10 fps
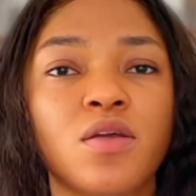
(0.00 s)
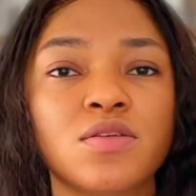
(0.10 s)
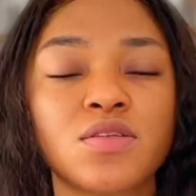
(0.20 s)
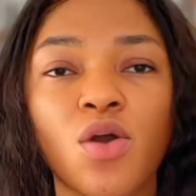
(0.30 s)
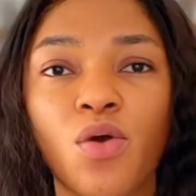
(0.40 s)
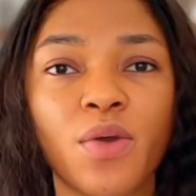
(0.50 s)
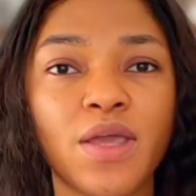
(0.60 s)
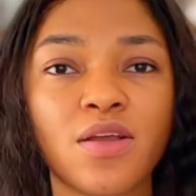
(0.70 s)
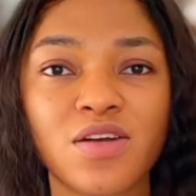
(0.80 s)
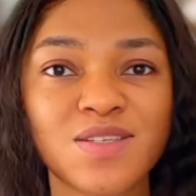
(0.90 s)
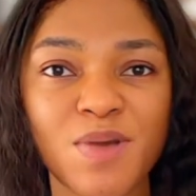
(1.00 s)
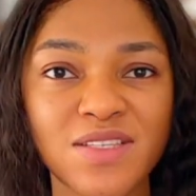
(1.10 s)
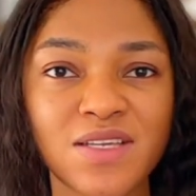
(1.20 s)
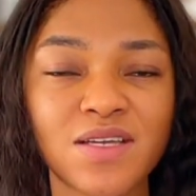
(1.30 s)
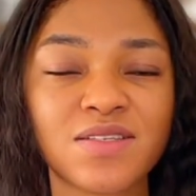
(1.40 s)
So in
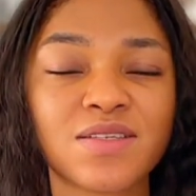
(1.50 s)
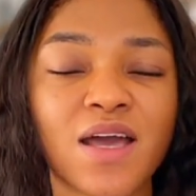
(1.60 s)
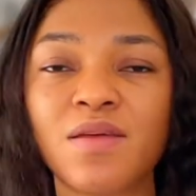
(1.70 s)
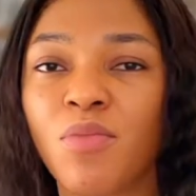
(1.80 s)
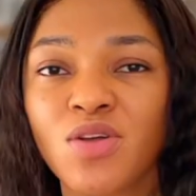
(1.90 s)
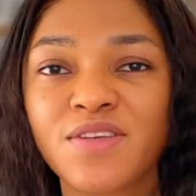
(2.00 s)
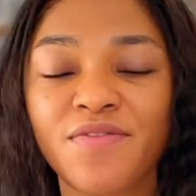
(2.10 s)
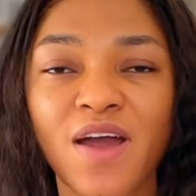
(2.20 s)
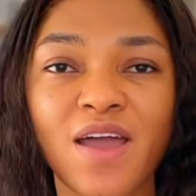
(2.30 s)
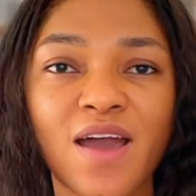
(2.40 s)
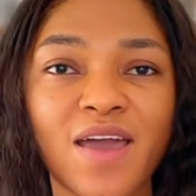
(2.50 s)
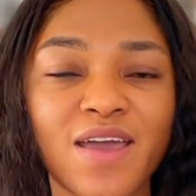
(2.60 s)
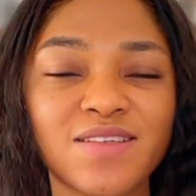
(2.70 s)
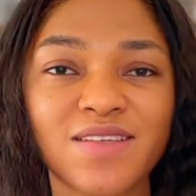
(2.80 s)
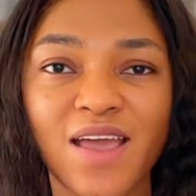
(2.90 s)
cosmetics, an emulsifier
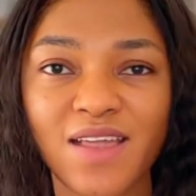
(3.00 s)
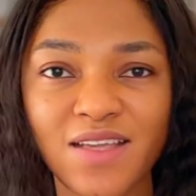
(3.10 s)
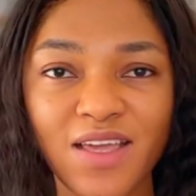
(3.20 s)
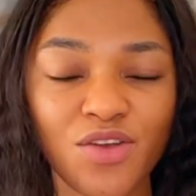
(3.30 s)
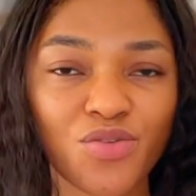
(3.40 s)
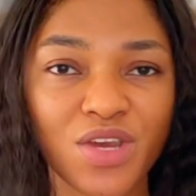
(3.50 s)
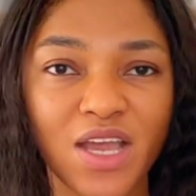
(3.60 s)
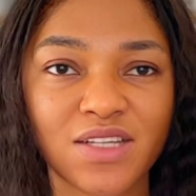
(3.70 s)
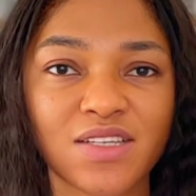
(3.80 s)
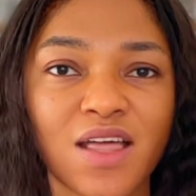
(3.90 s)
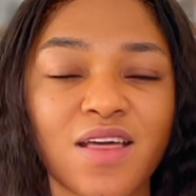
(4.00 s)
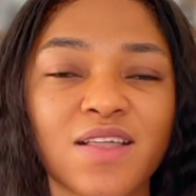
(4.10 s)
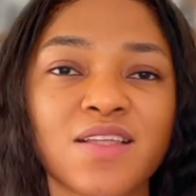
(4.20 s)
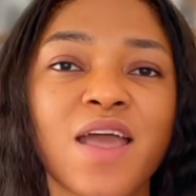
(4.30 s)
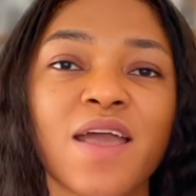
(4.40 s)
is any ingredient
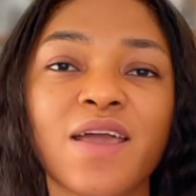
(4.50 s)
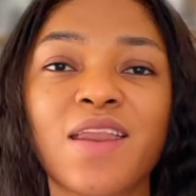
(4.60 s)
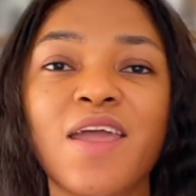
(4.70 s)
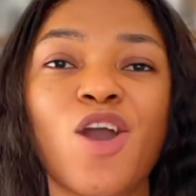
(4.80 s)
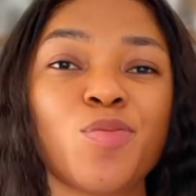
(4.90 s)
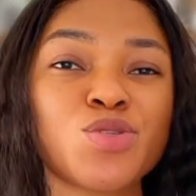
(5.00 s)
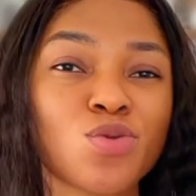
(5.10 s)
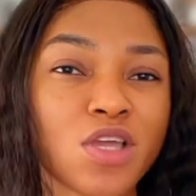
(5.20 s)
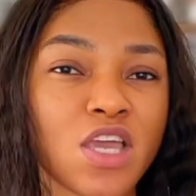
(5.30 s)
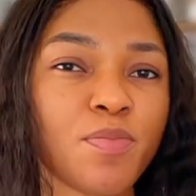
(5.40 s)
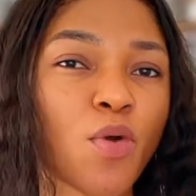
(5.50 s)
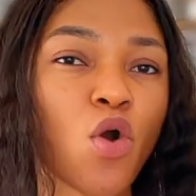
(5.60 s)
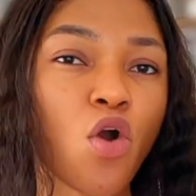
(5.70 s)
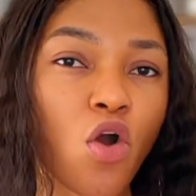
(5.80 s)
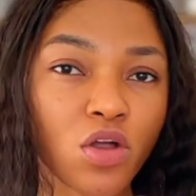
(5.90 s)
that can help to keep
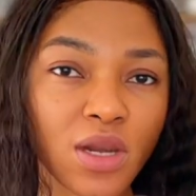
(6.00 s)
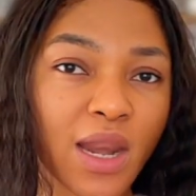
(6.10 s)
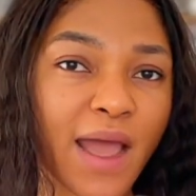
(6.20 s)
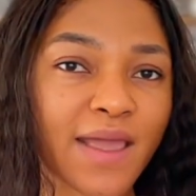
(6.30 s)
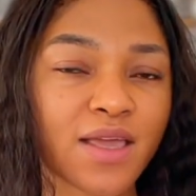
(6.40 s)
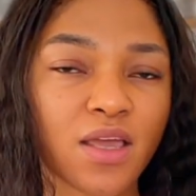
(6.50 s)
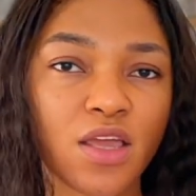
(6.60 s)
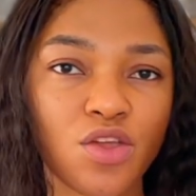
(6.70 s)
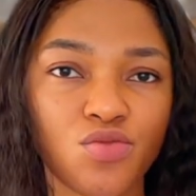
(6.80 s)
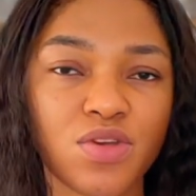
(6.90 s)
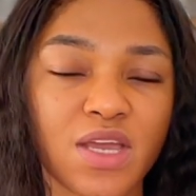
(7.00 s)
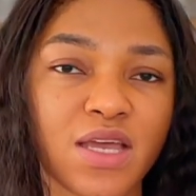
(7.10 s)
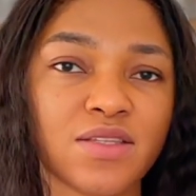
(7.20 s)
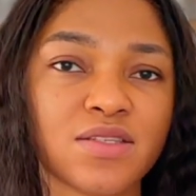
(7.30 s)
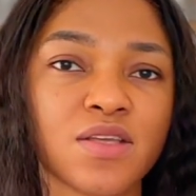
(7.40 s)
unlike
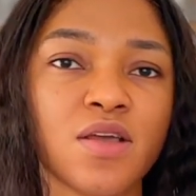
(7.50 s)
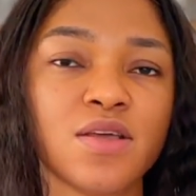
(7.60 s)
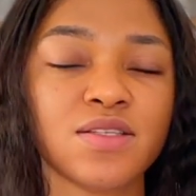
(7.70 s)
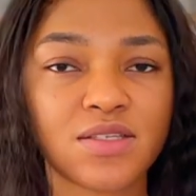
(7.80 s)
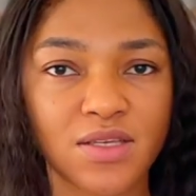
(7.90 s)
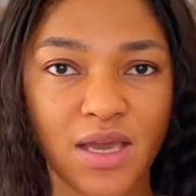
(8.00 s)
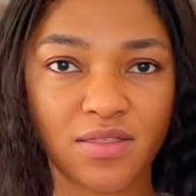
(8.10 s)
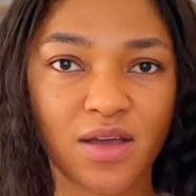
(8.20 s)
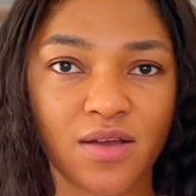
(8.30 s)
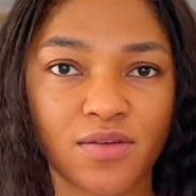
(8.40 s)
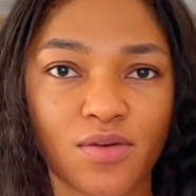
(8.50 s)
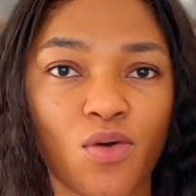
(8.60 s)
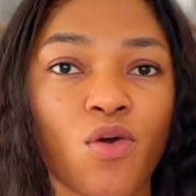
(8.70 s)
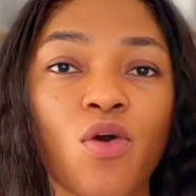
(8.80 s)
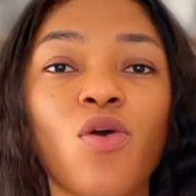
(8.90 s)
ingredients together
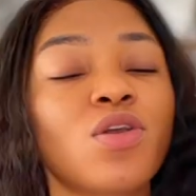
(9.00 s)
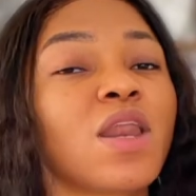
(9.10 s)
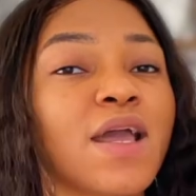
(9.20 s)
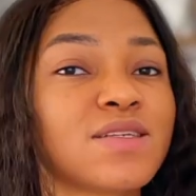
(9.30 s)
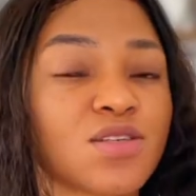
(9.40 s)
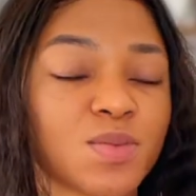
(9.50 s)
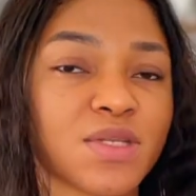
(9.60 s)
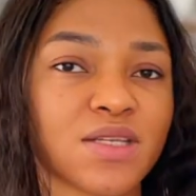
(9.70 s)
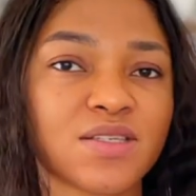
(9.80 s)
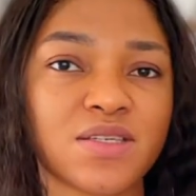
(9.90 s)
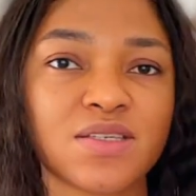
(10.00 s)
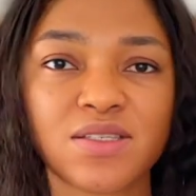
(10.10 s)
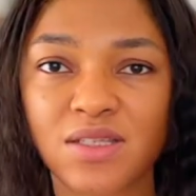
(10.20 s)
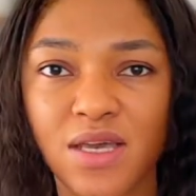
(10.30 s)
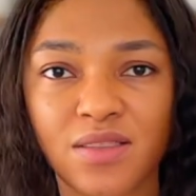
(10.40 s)
or unlike substances
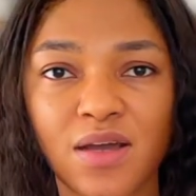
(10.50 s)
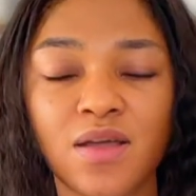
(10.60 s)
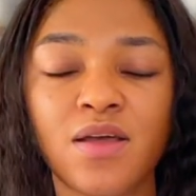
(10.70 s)
together.